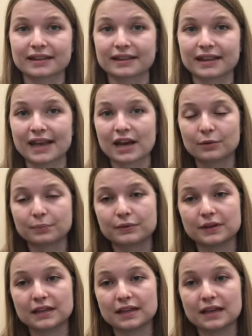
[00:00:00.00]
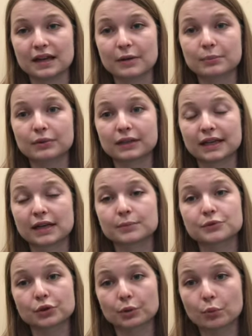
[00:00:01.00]
They help the plant
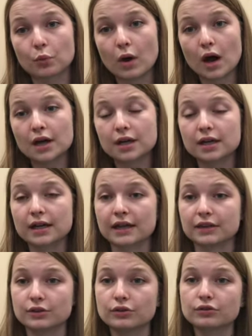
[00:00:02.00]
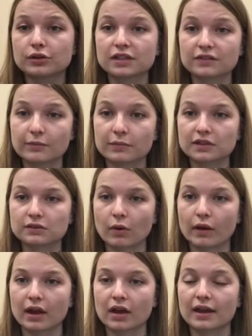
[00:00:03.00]
absorb water and nutrients from the
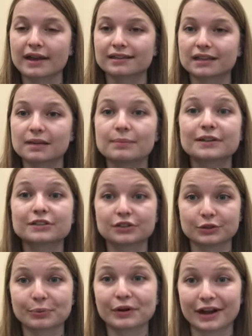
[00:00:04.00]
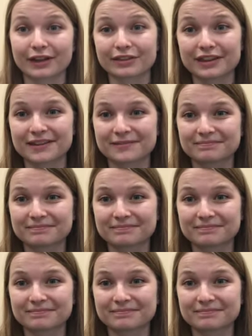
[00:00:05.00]
soil and keep it super healthy.